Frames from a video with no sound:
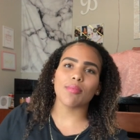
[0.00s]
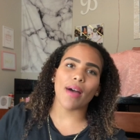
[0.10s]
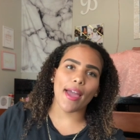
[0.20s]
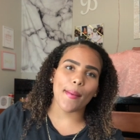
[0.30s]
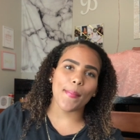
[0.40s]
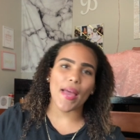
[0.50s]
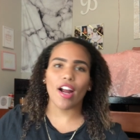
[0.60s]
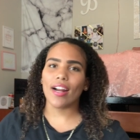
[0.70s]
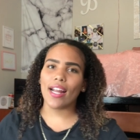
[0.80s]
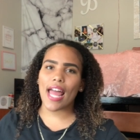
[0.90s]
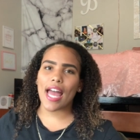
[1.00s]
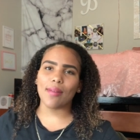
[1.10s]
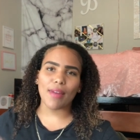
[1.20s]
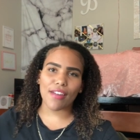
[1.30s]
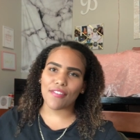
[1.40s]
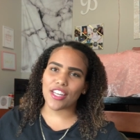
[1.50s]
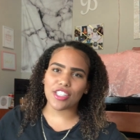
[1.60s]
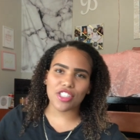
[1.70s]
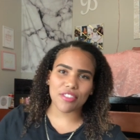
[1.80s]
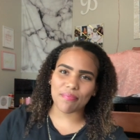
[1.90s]
my parrot, and my
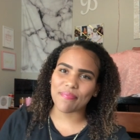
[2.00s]
fish.